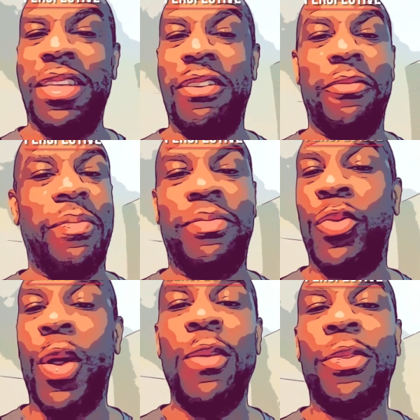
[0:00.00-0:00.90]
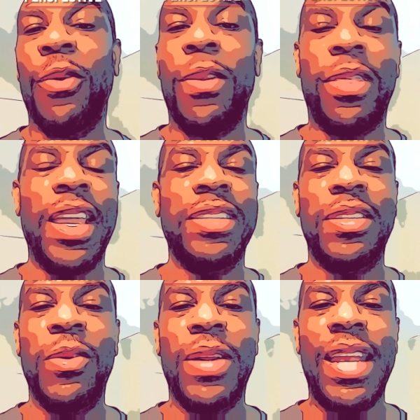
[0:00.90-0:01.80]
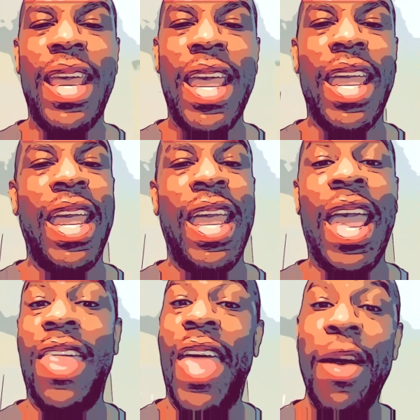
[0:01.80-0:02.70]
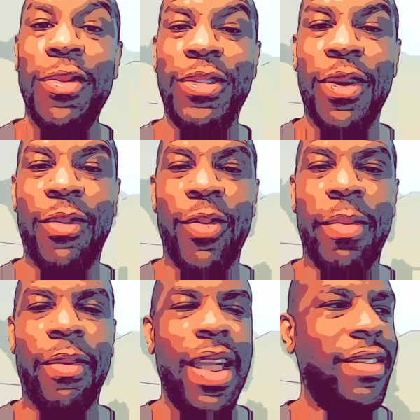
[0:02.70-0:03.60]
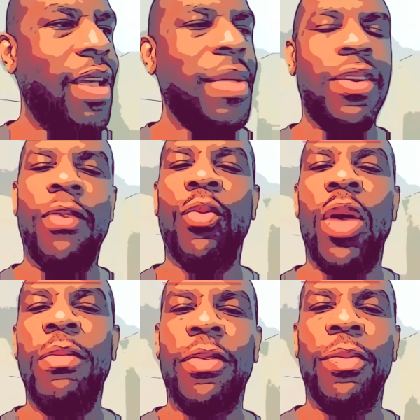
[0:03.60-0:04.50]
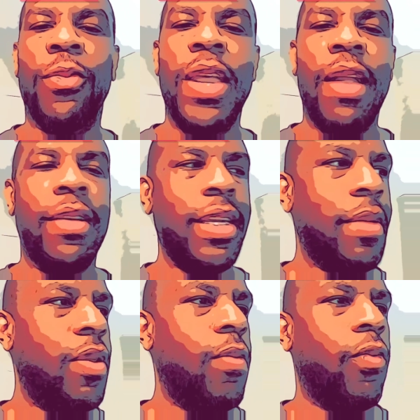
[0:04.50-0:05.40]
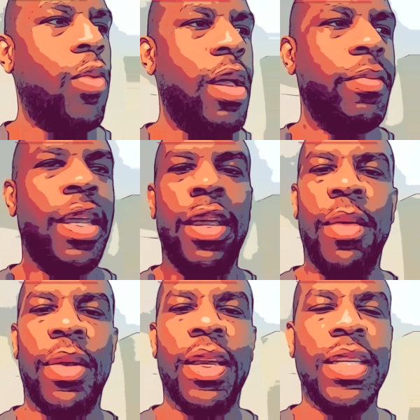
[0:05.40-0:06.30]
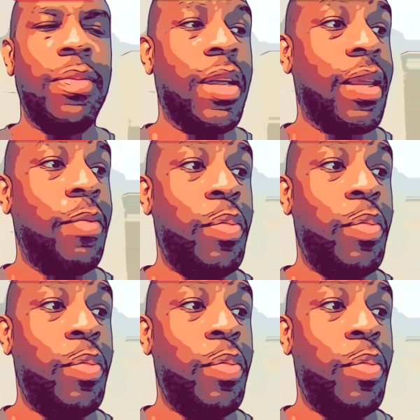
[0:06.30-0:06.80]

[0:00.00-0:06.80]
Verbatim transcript: there are 20 or 30 things to do in a day. And that was overwhelming, right? So I'm getting overwhelmed from three areas. I'm getting overwhelmed because I'm looking at